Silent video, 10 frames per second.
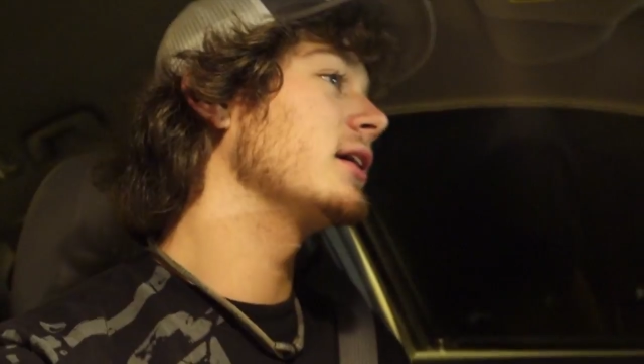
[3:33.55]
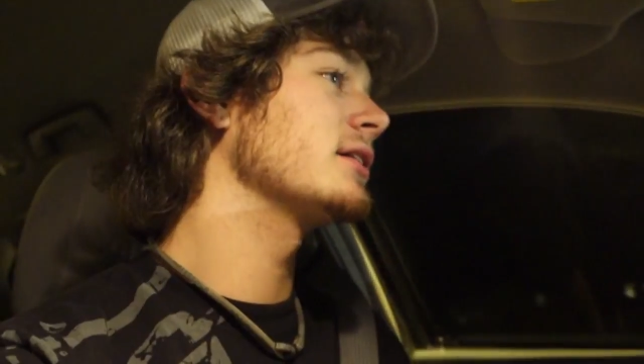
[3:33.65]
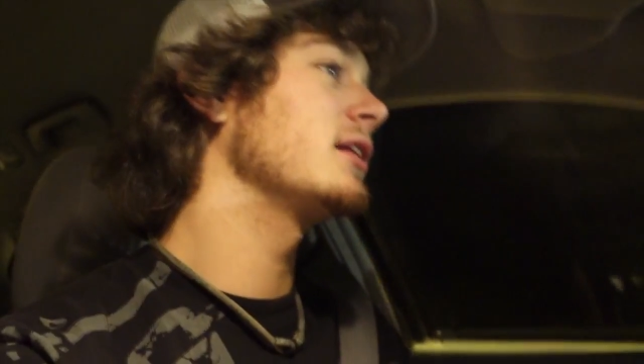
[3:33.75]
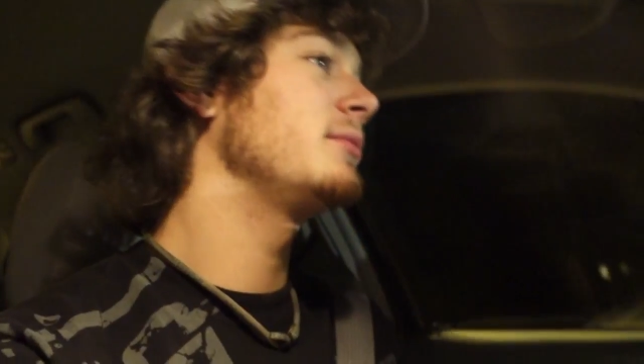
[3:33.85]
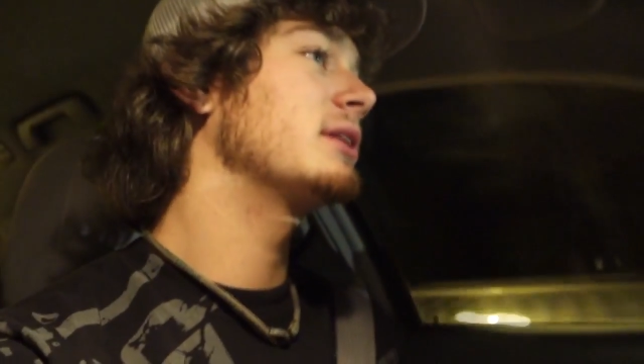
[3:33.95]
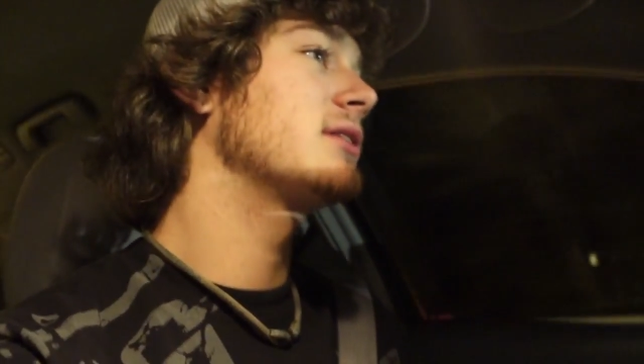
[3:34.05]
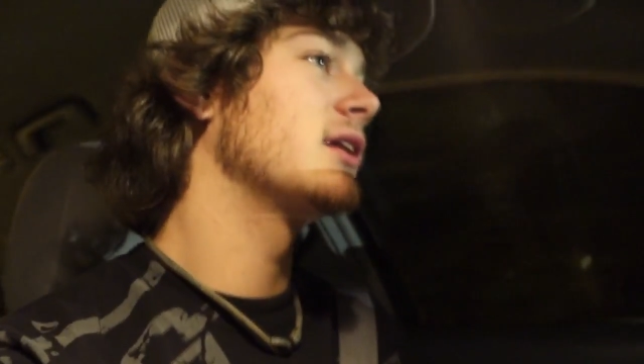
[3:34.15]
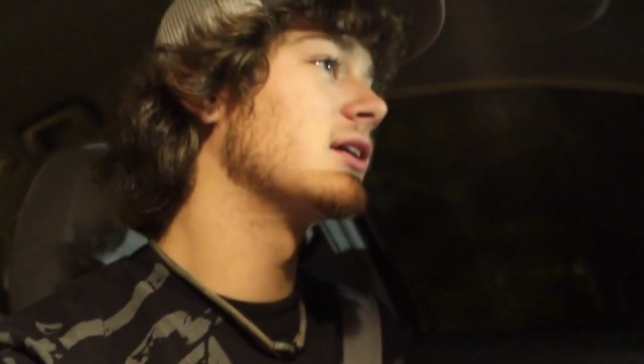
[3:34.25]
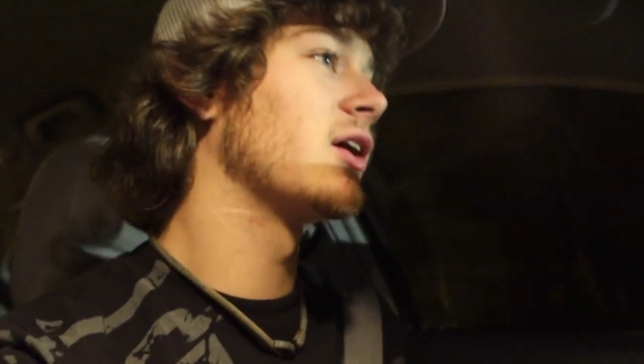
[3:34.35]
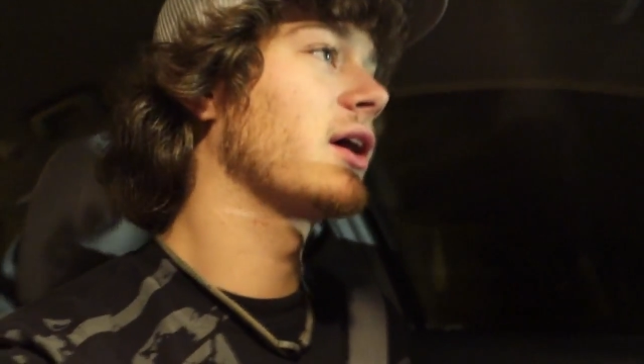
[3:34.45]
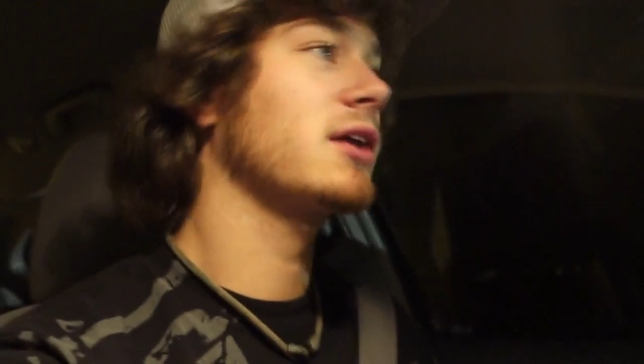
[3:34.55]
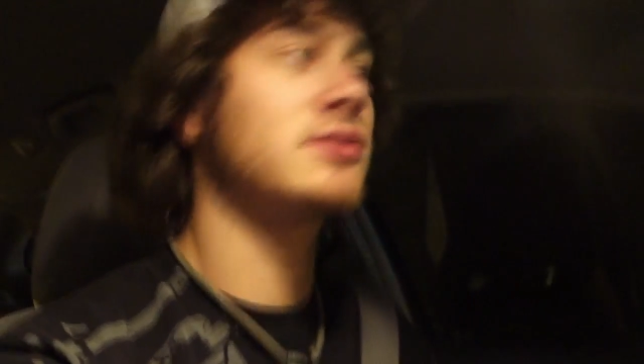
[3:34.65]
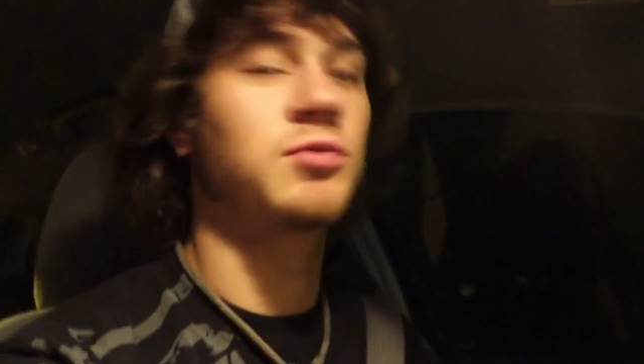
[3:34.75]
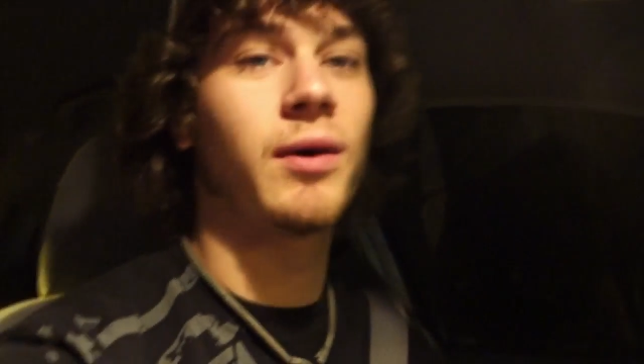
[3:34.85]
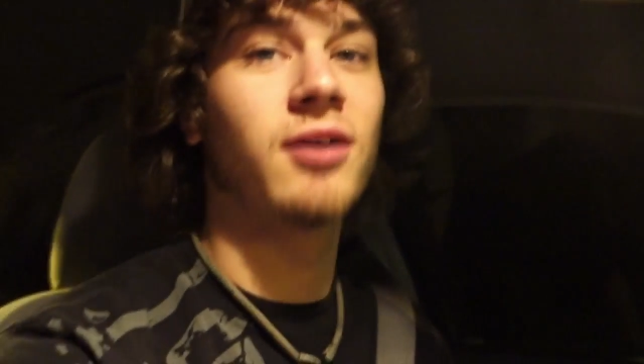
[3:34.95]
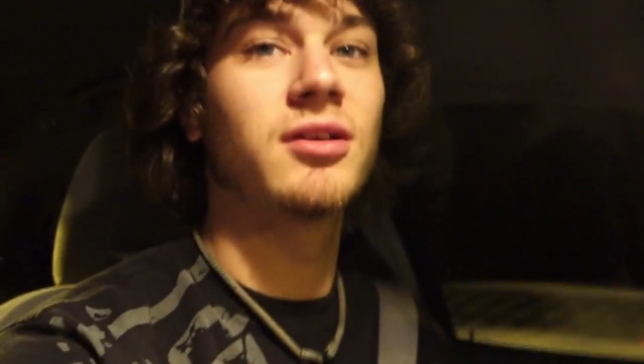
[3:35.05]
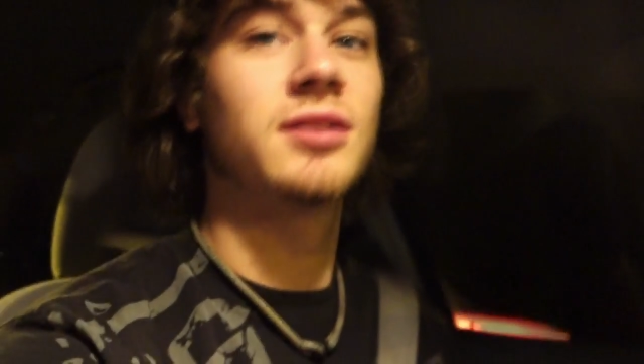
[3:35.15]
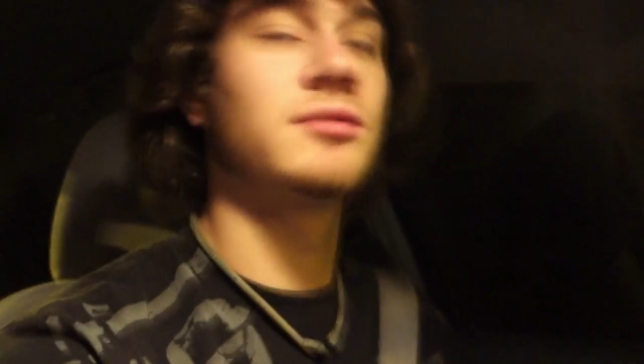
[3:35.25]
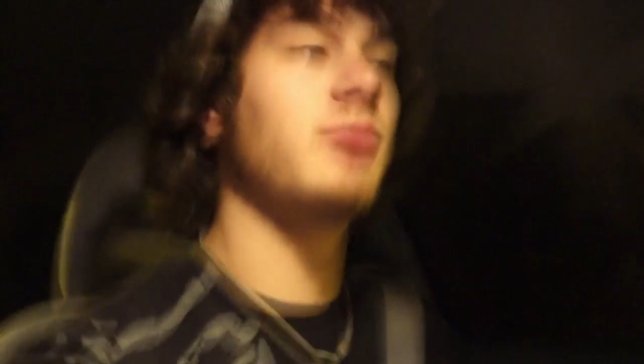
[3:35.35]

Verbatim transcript: It ain't a big deal. I can just weld it.